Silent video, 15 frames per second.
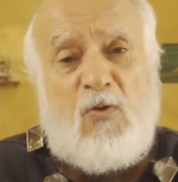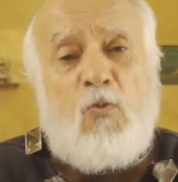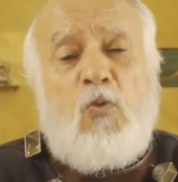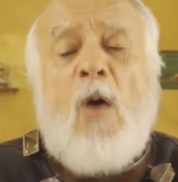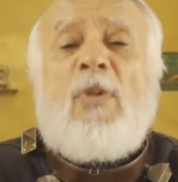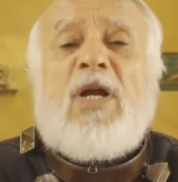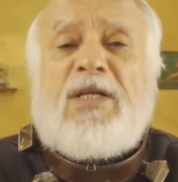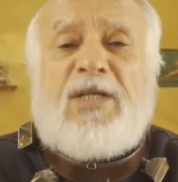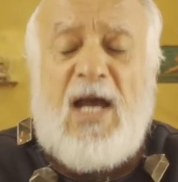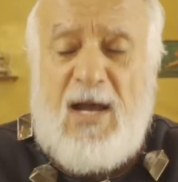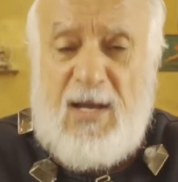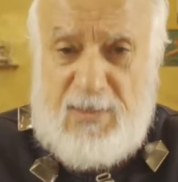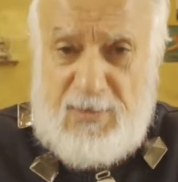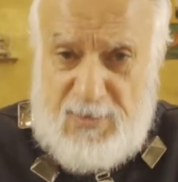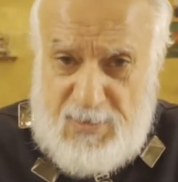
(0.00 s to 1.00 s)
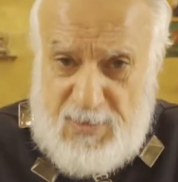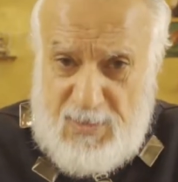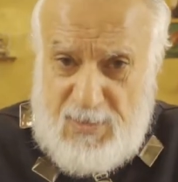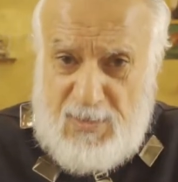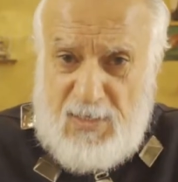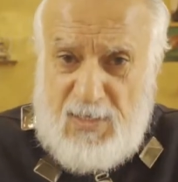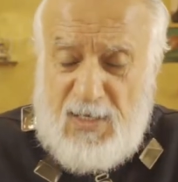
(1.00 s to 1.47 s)
womankind,
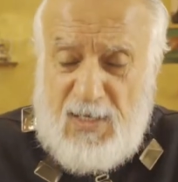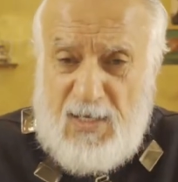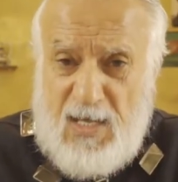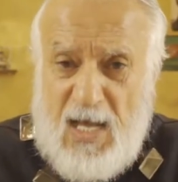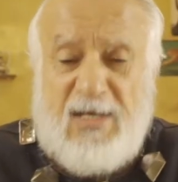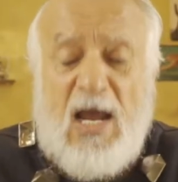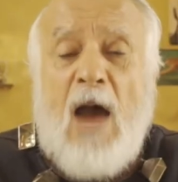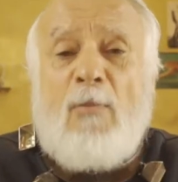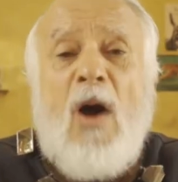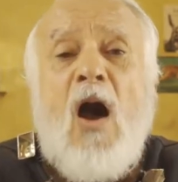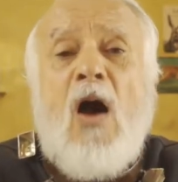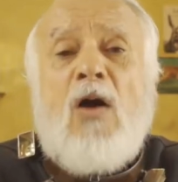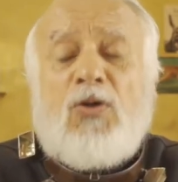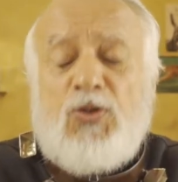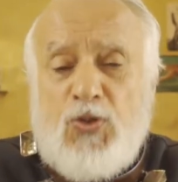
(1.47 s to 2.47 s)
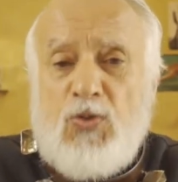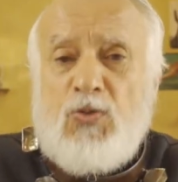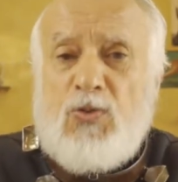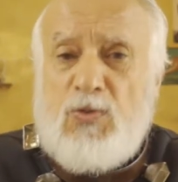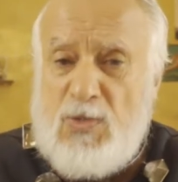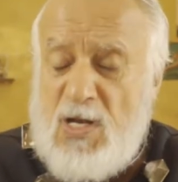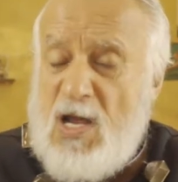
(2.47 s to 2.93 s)
and among
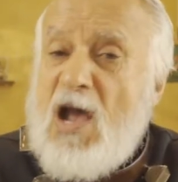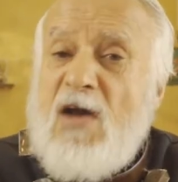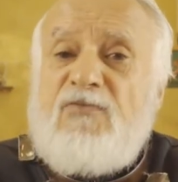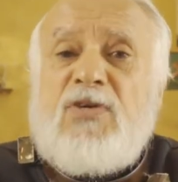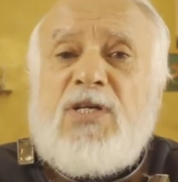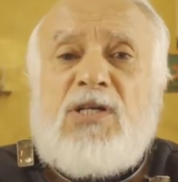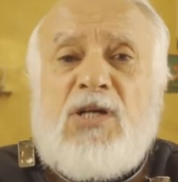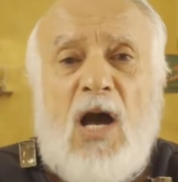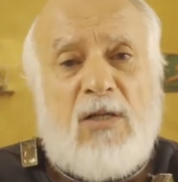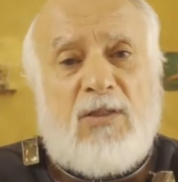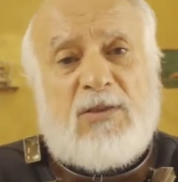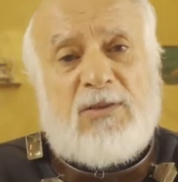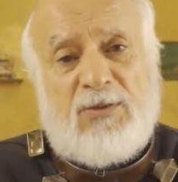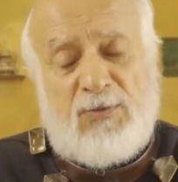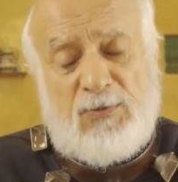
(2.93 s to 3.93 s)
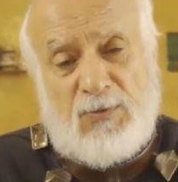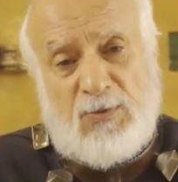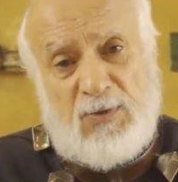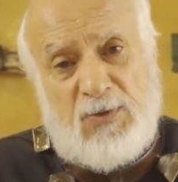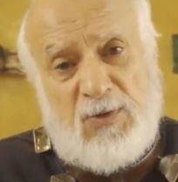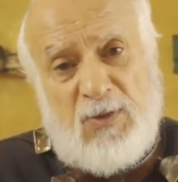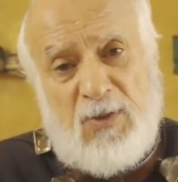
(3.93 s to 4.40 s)
you every color
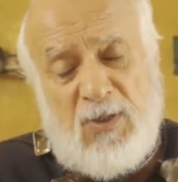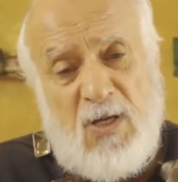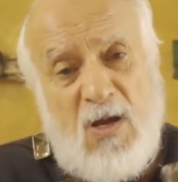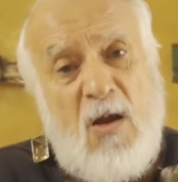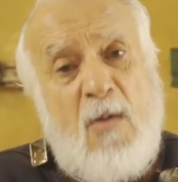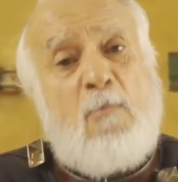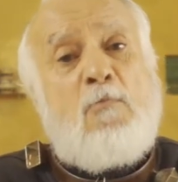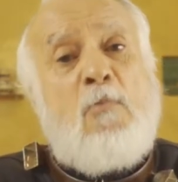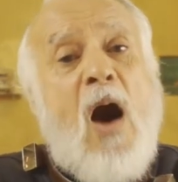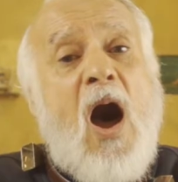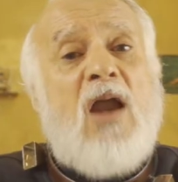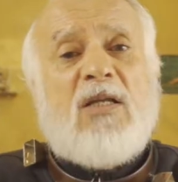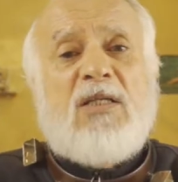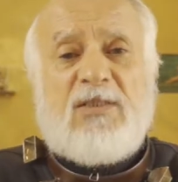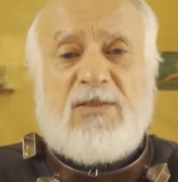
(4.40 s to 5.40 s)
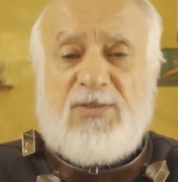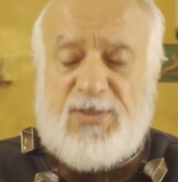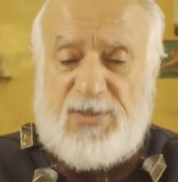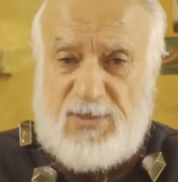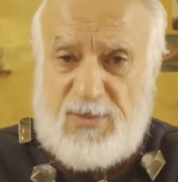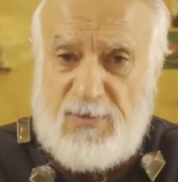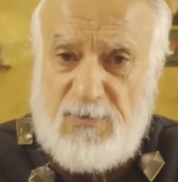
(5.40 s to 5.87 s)

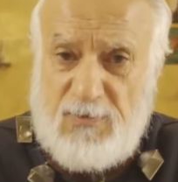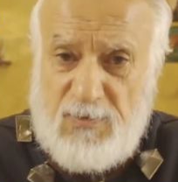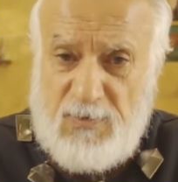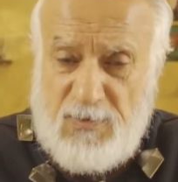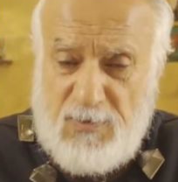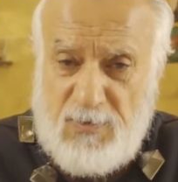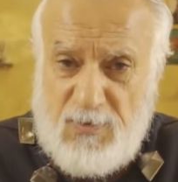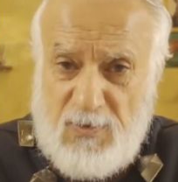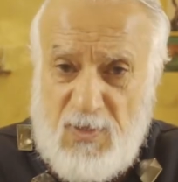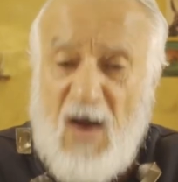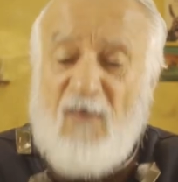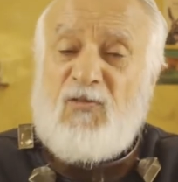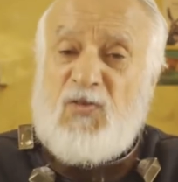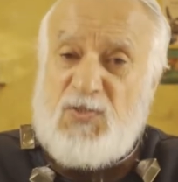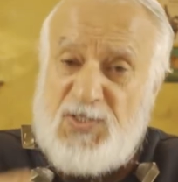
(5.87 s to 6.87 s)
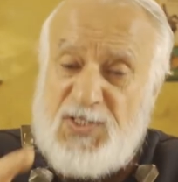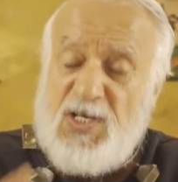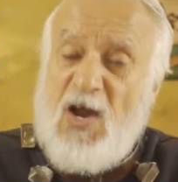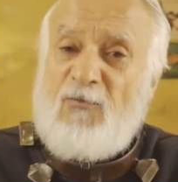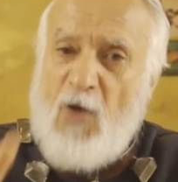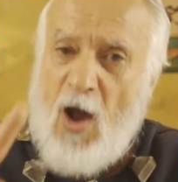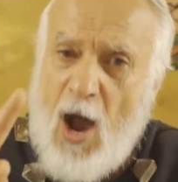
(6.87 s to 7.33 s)
marlins of Sea
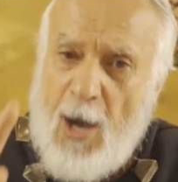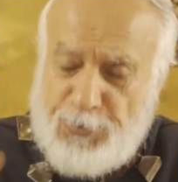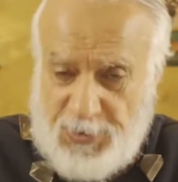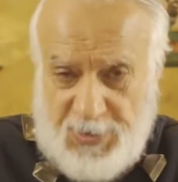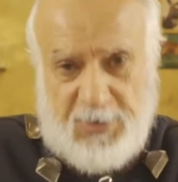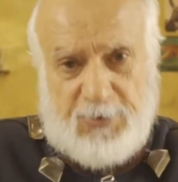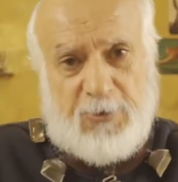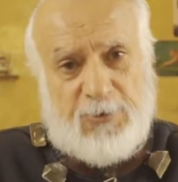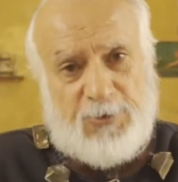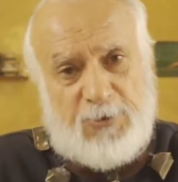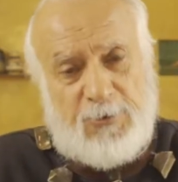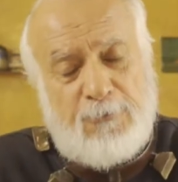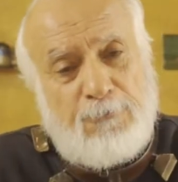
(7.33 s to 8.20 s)
of Obstacles.